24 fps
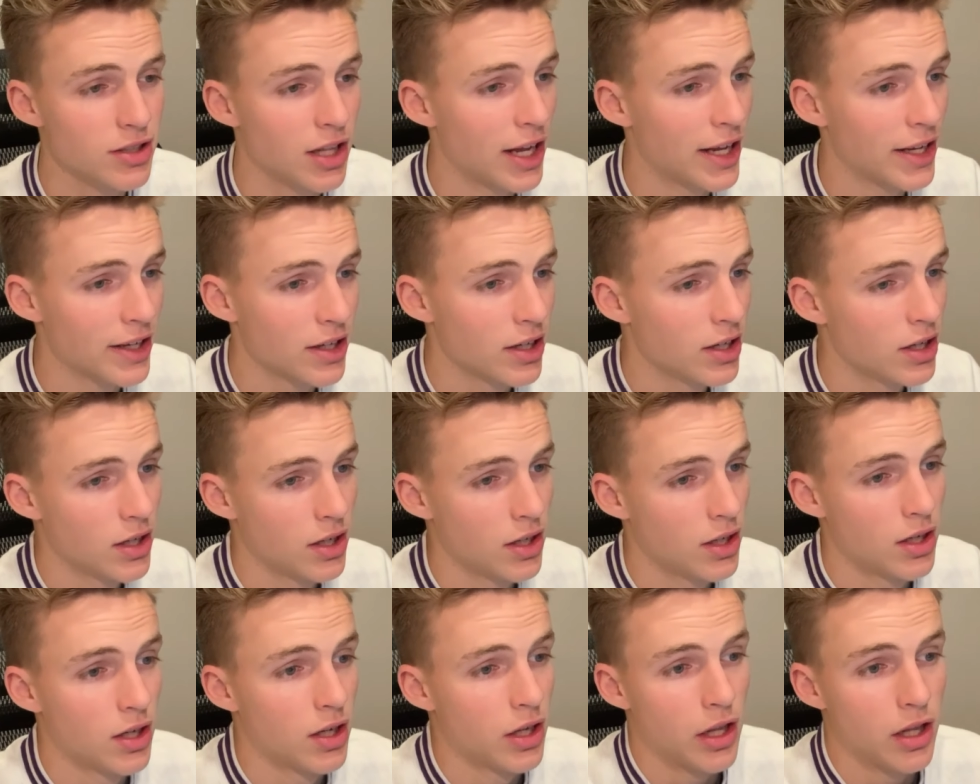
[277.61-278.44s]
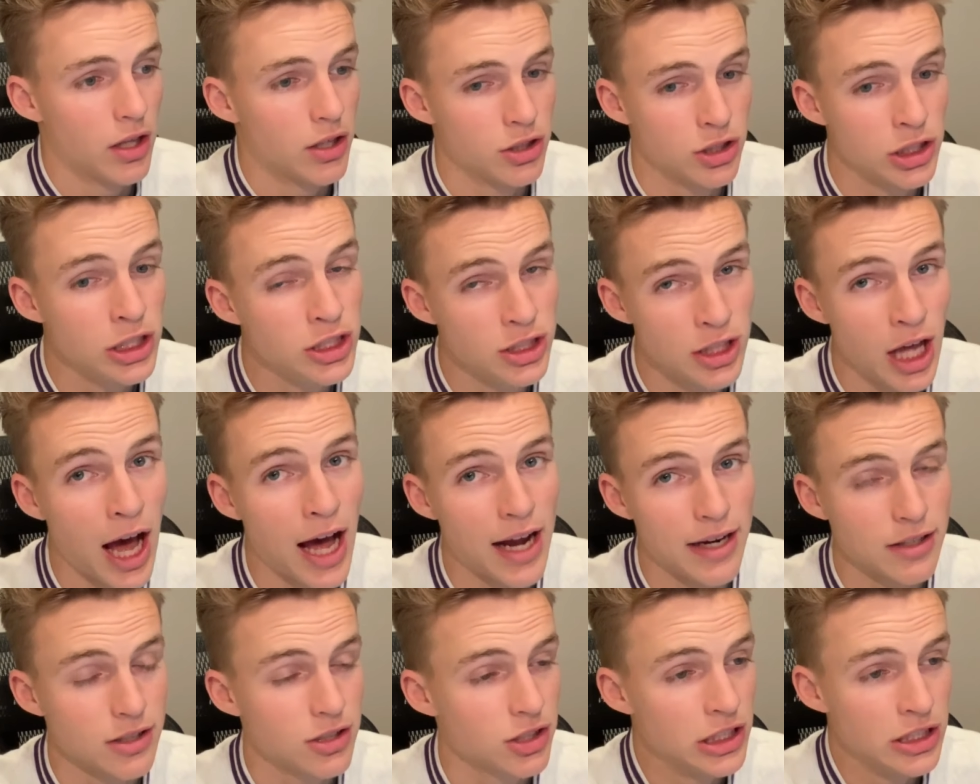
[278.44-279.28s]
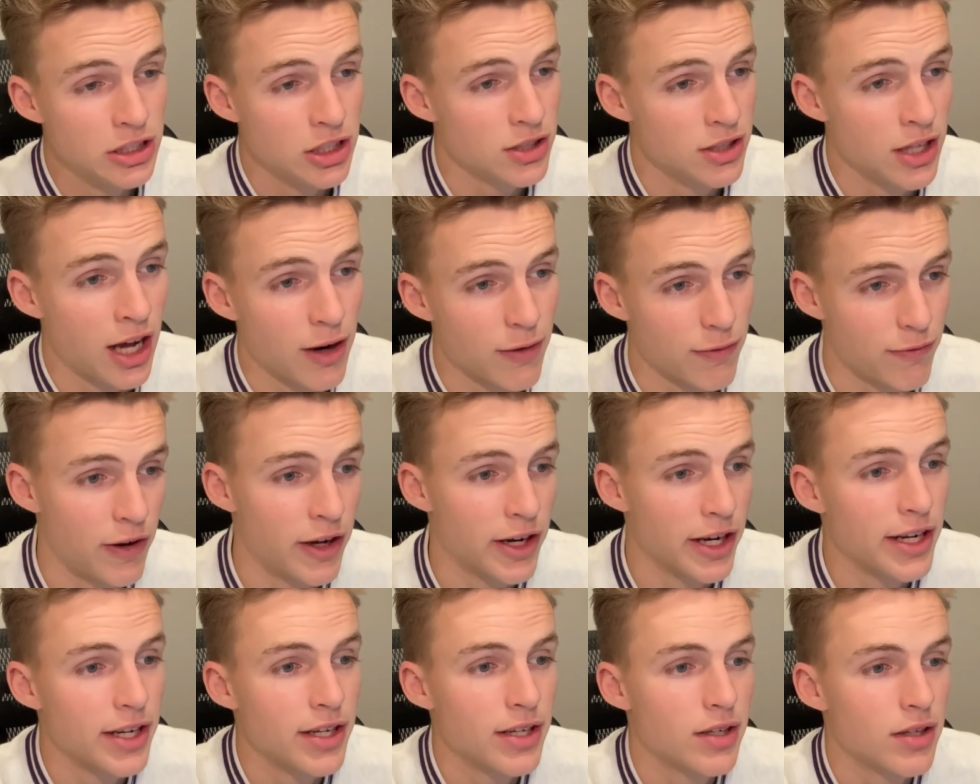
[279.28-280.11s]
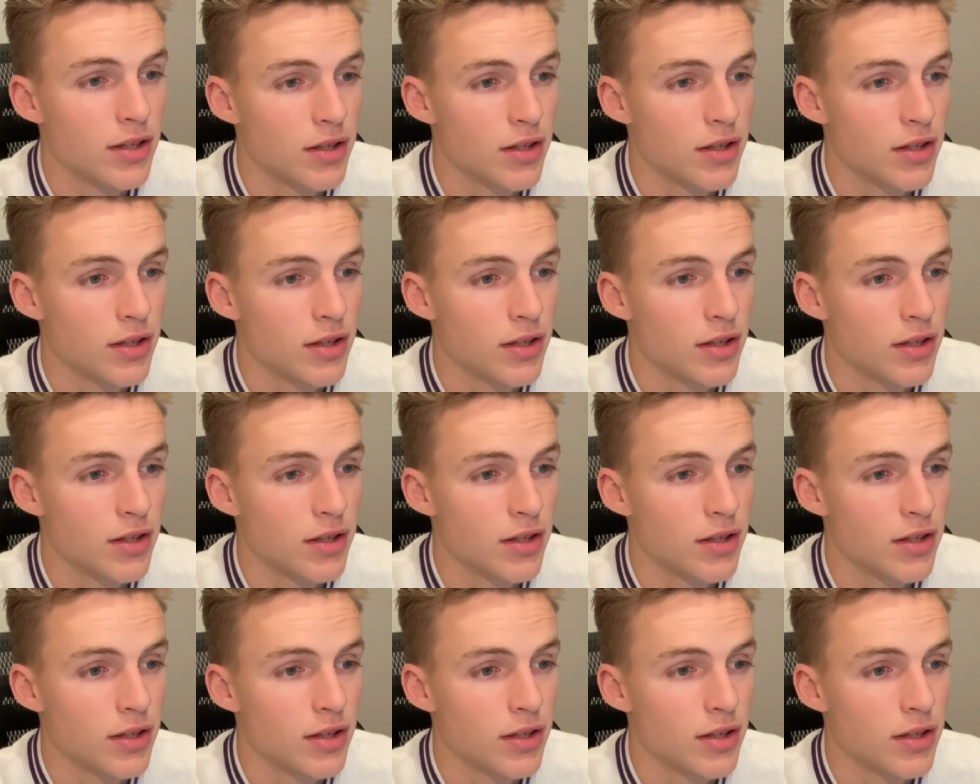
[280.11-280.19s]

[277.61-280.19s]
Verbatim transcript: Like, she's not. She's just not funny.